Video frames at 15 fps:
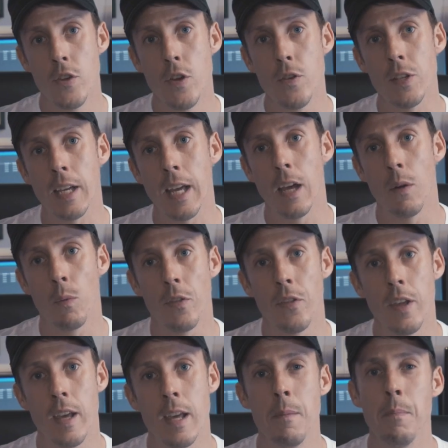using it with
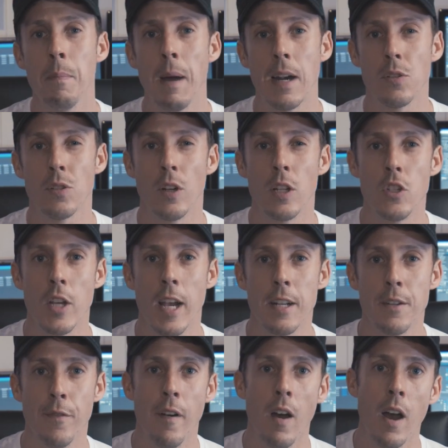the Panasonic
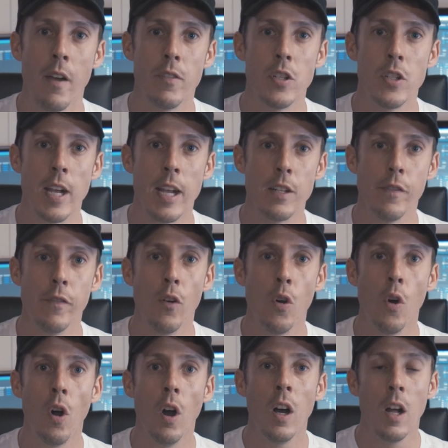GH5 and
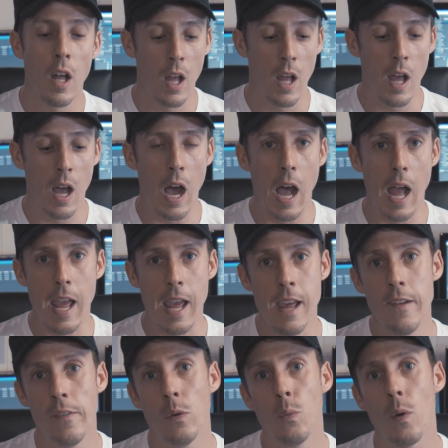GH4,
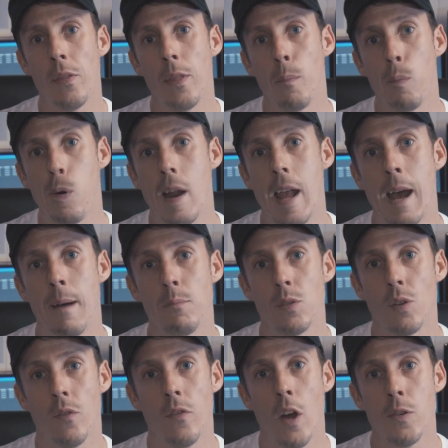even with the preamps
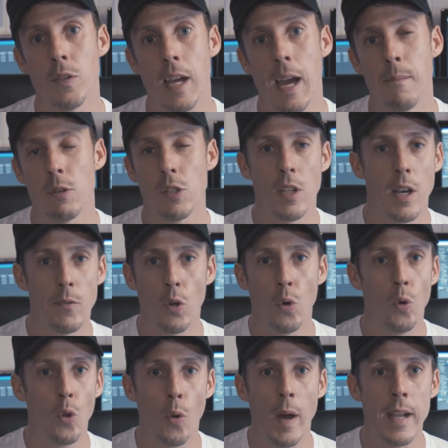on those cameras turned
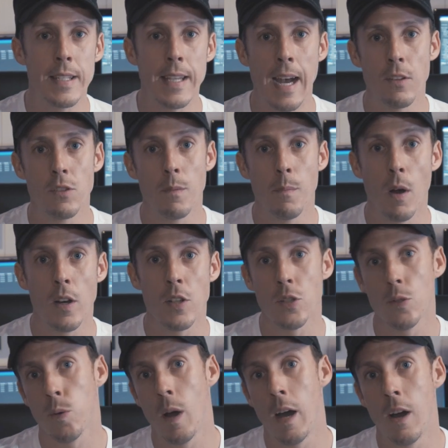all the way down to
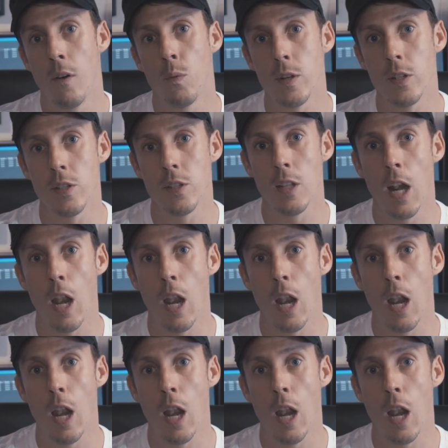minus 12, which is the